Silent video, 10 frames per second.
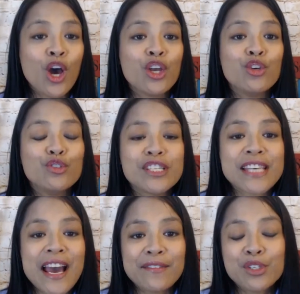You just
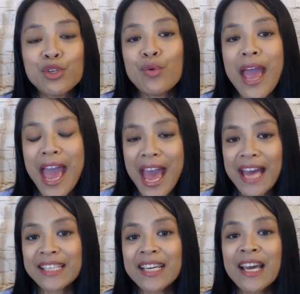have to
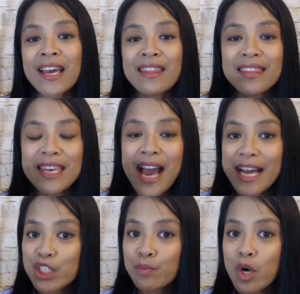add the
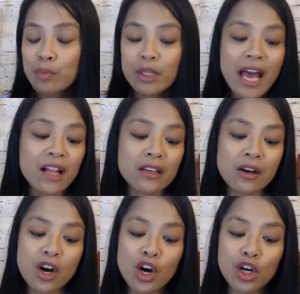isopropyl
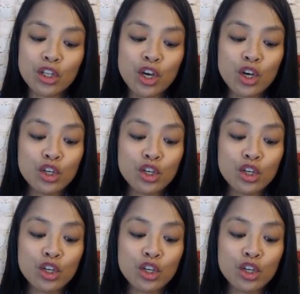alcohol